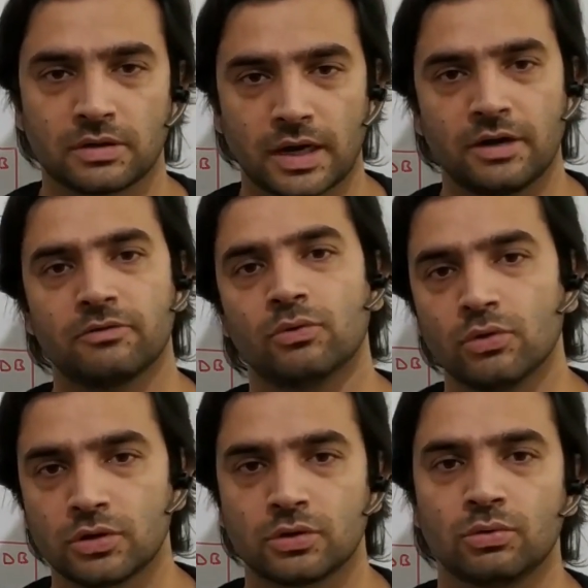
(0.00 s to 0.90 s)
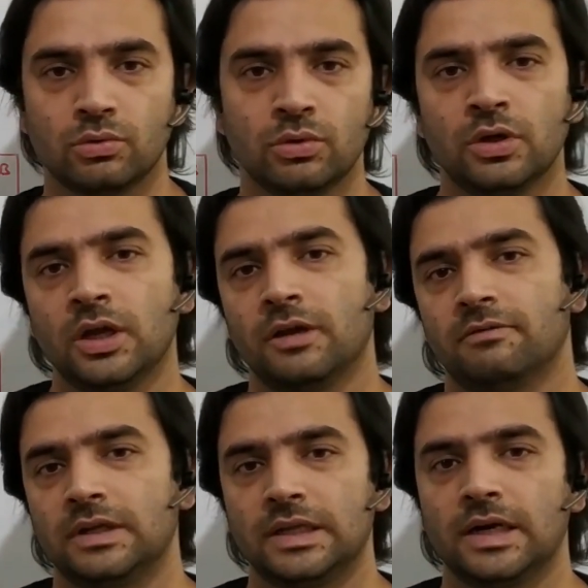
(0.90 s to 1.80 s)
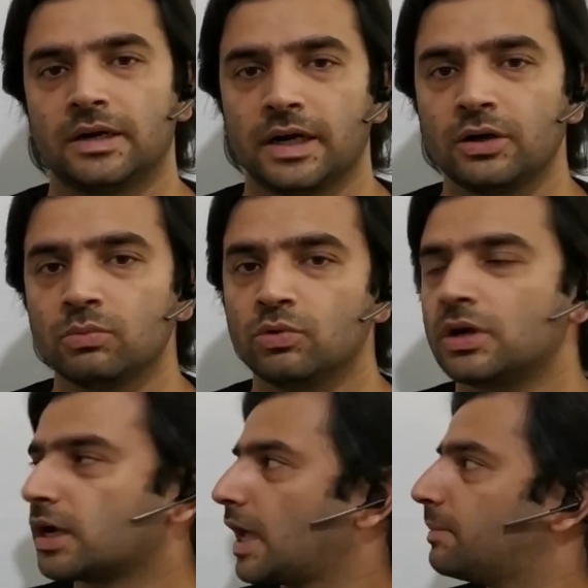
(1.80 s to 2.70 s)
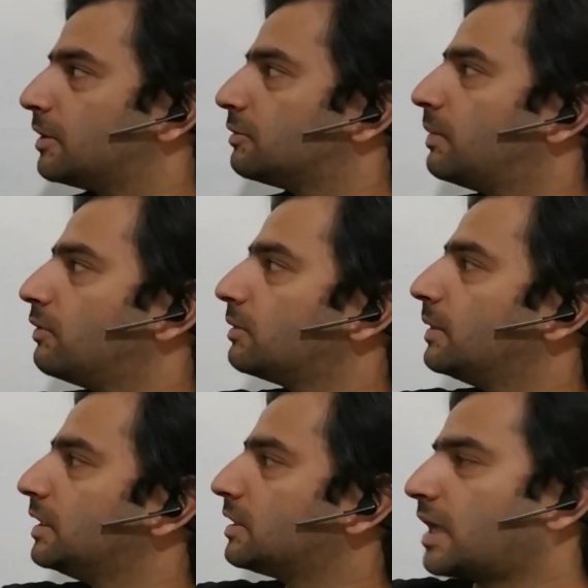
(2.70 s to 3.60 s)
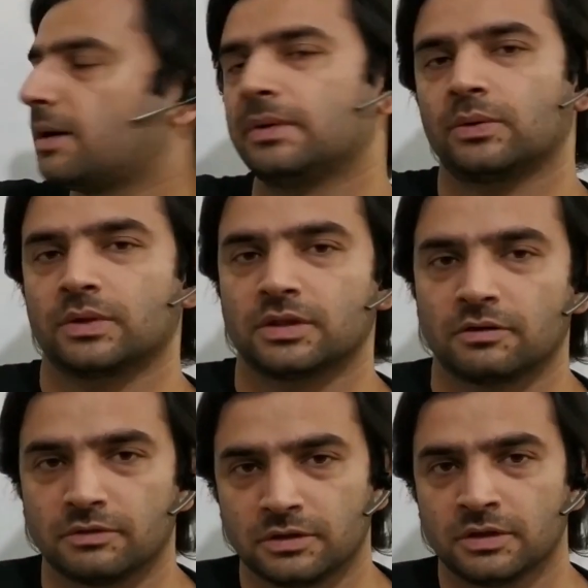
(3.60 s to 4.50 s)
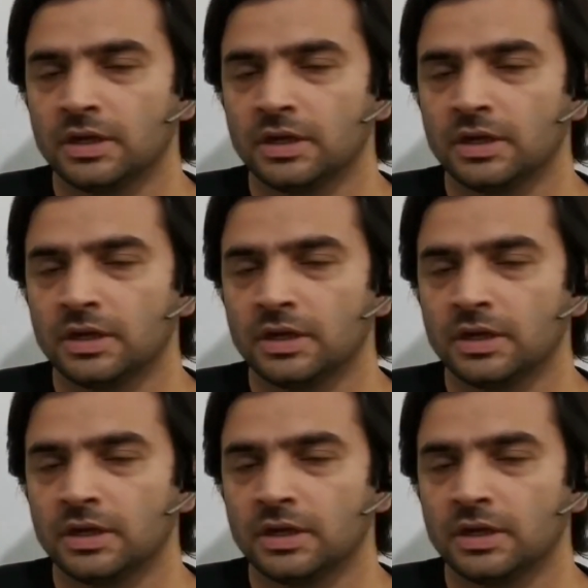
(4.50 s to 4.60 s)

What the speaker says: kind of goes through when they are trying to book a cab is powered by this cab request service.